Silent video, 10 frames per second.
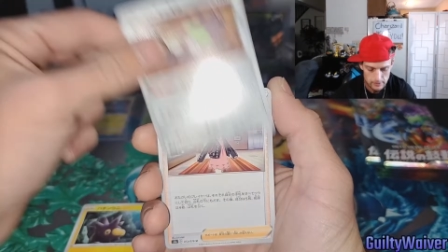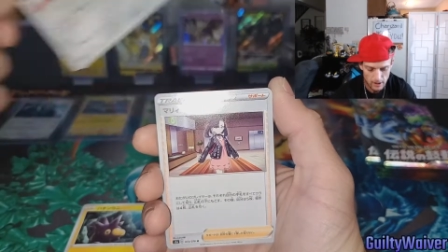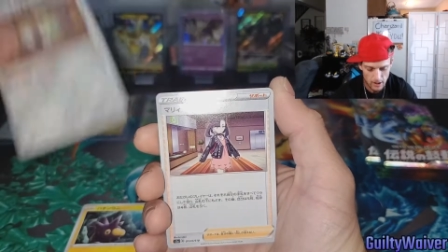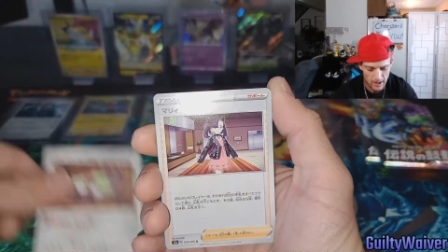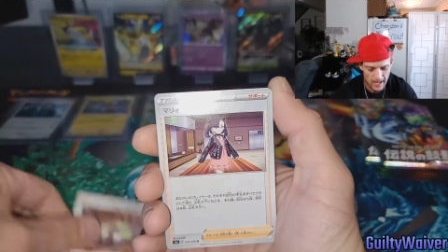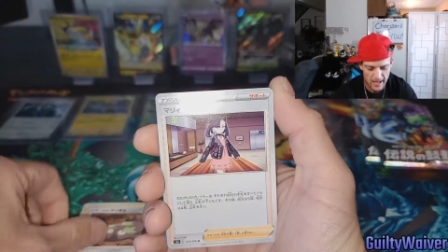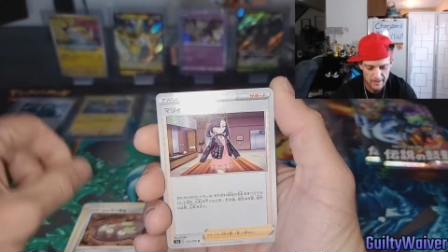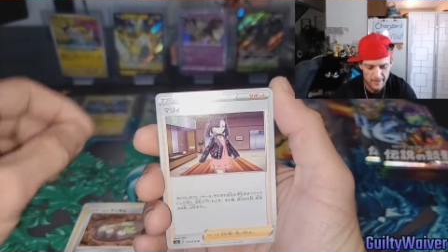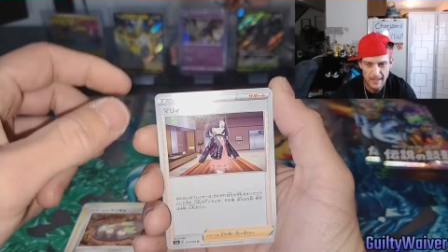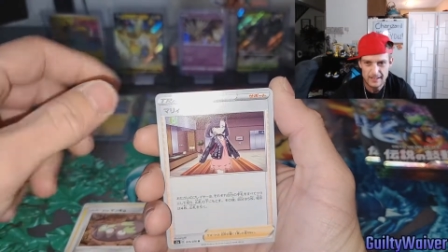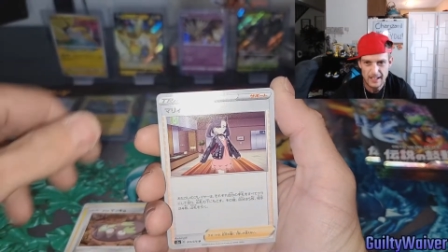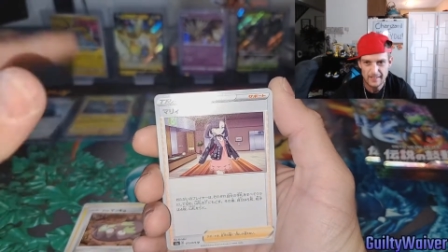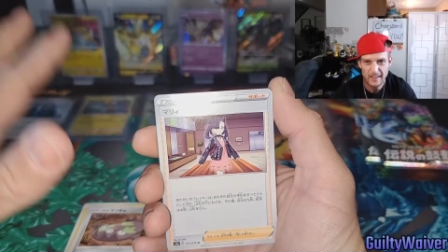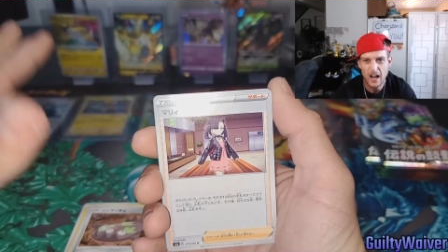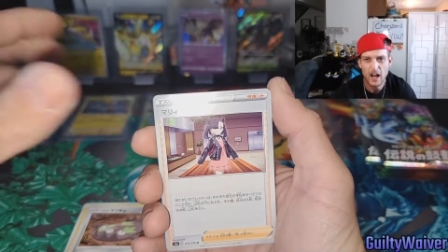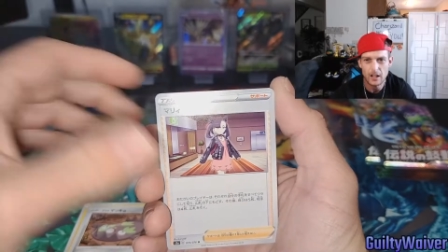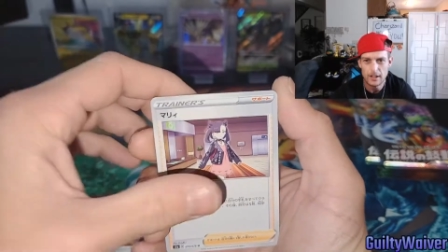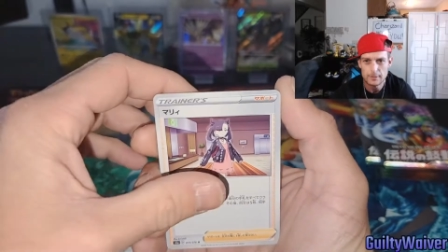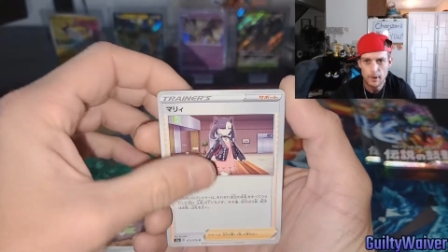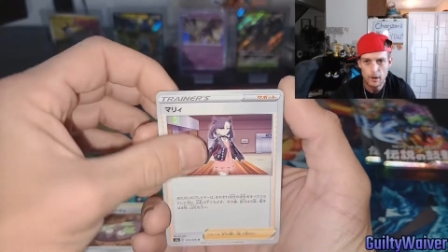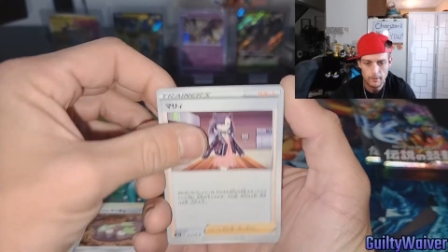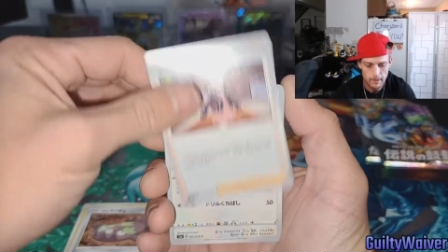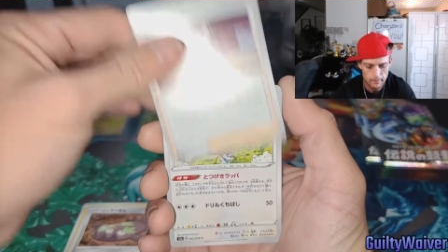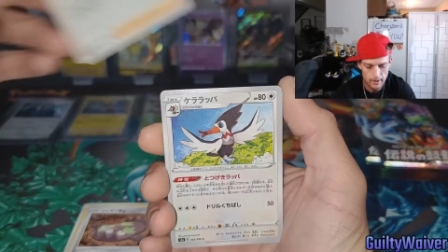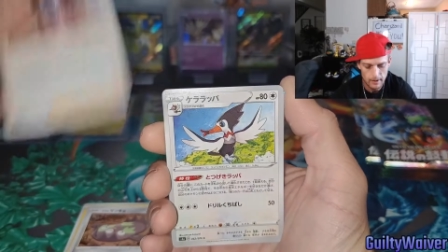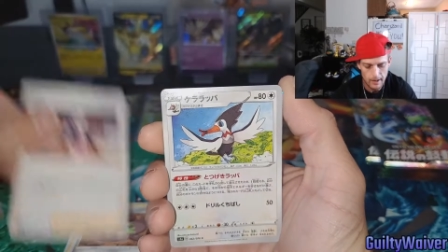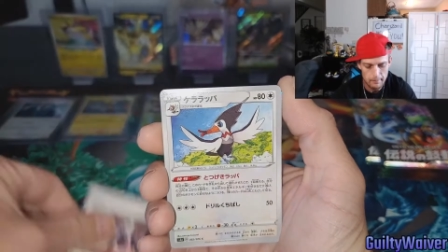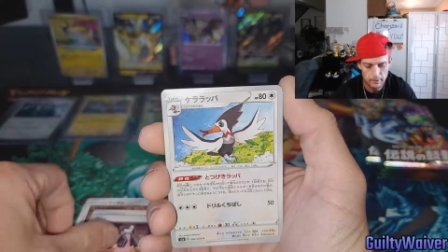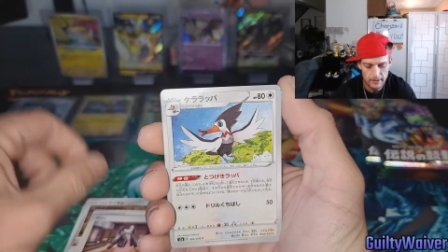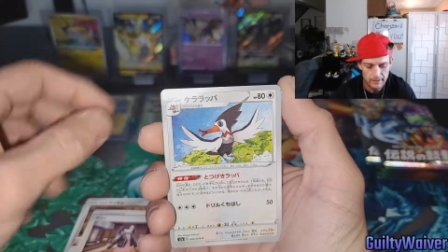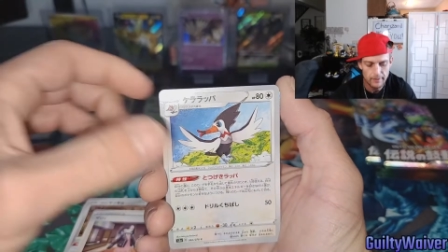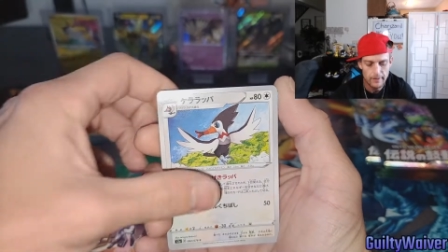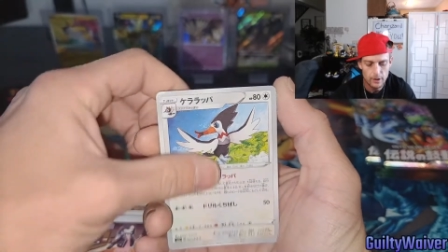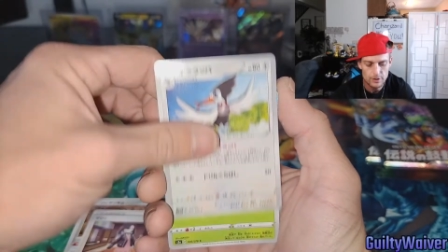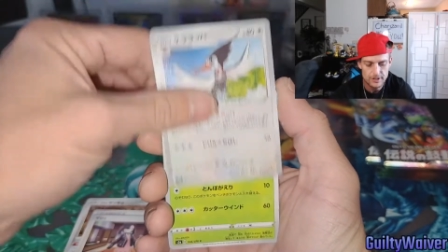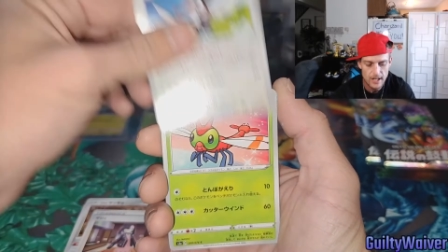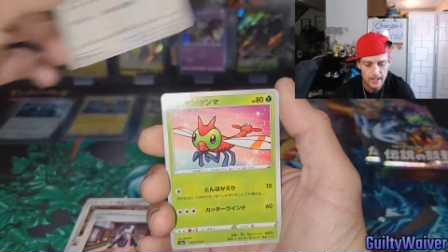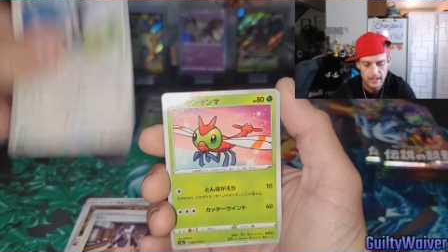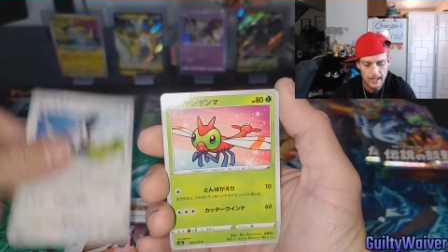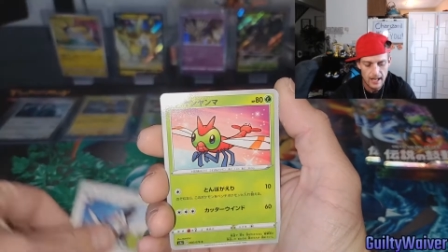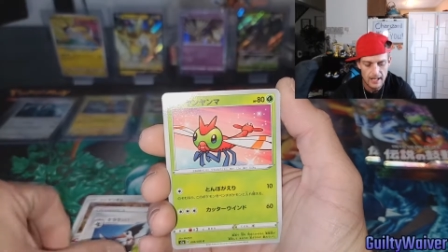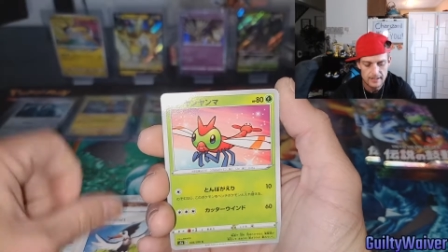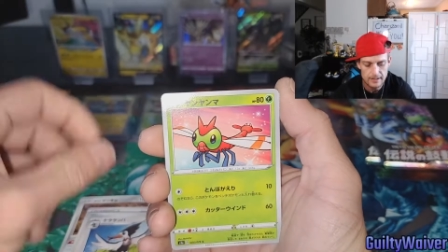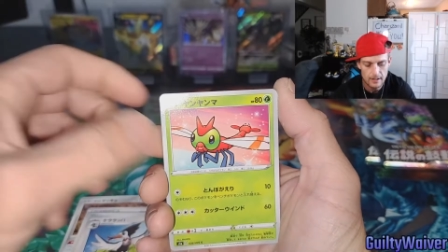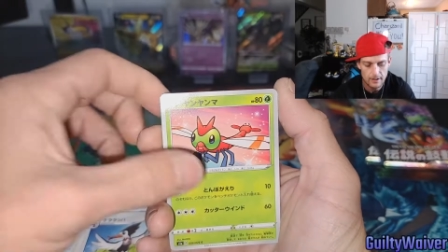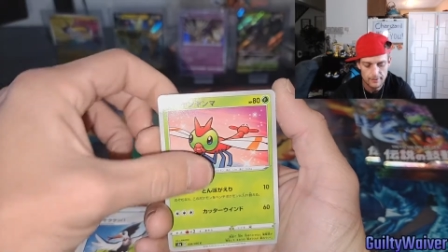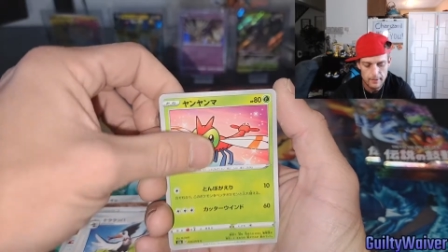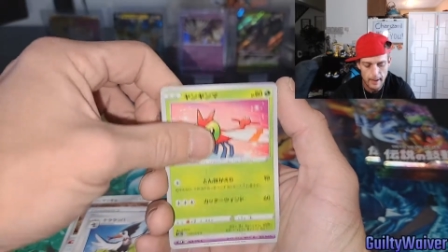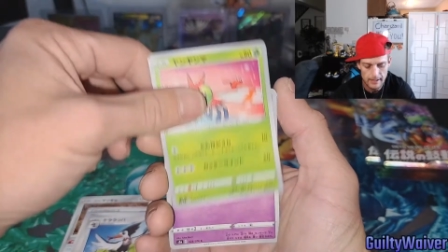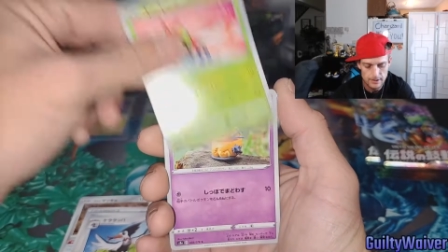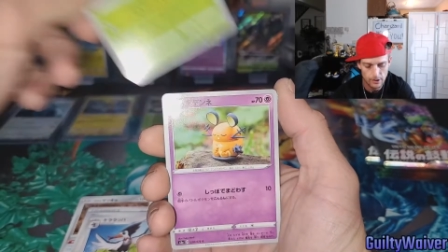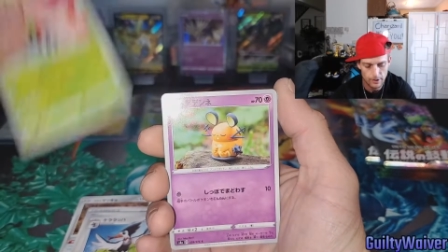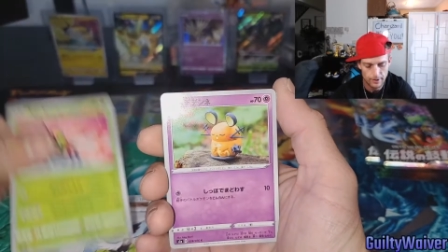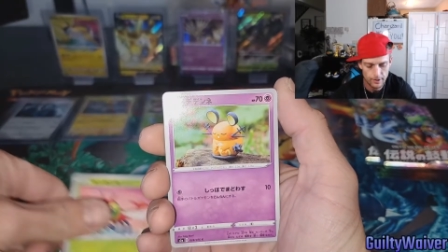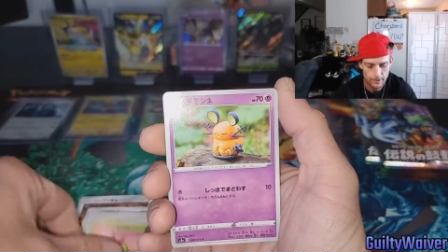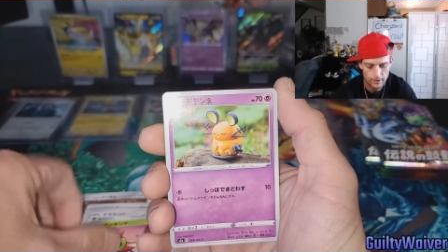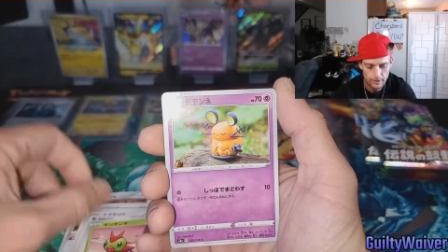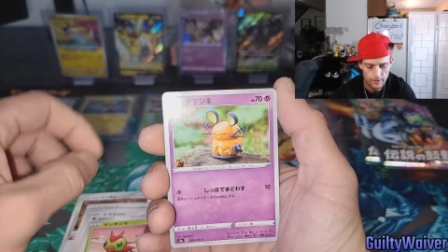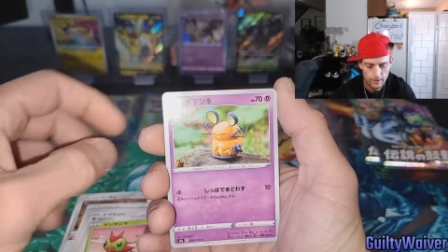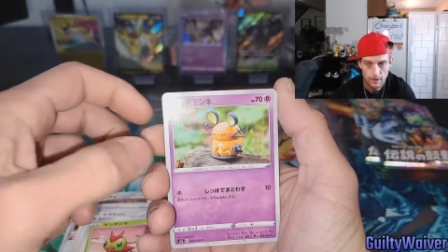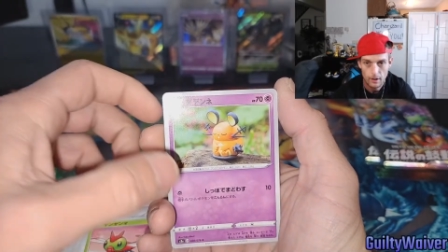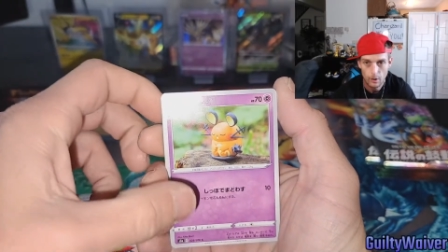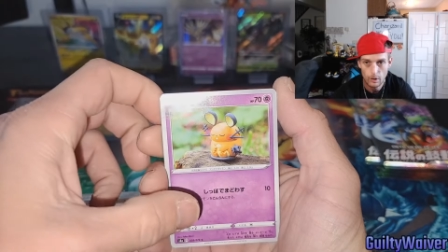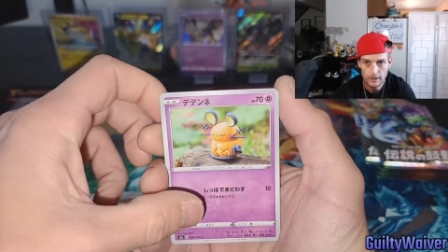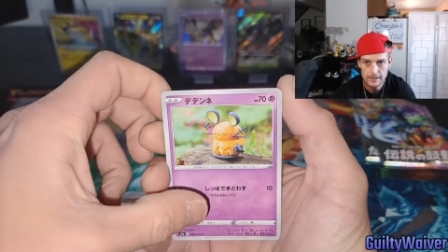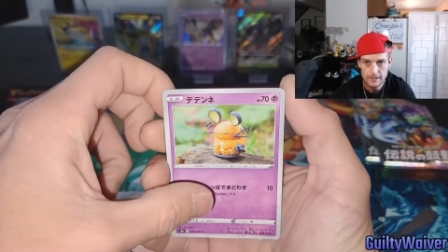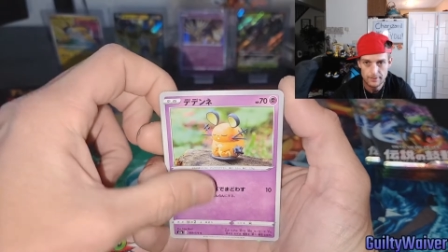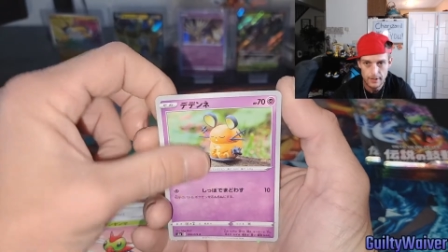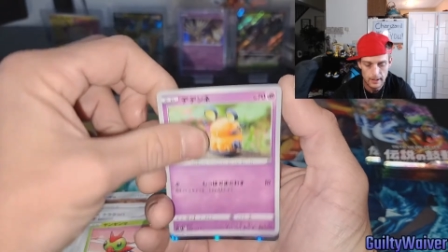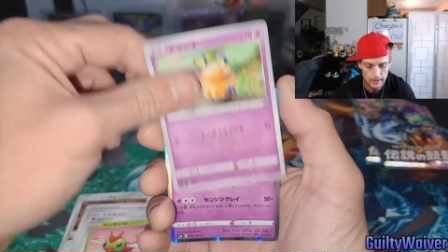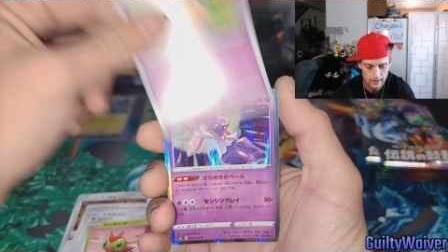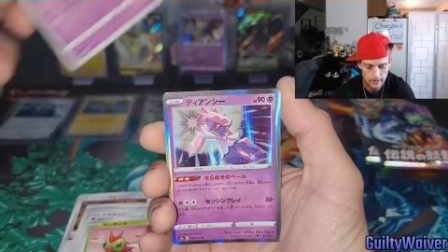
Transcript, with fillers: Oh, I hate that is like the ugliest Pokemon, but I believe in the new set he has a VMAX card. Or at least a V.